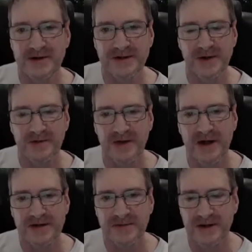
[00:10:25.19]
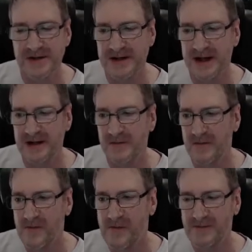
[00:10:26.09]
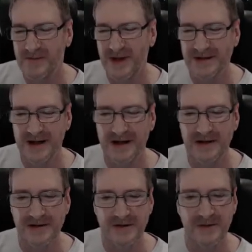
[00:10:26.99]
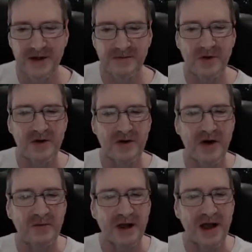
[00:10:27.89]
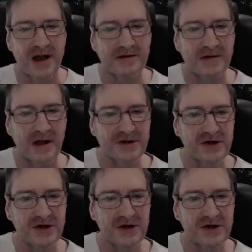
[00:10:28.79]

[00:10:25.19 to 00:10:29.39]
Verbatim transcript: There's always work for those because um, it's a little bit more complicated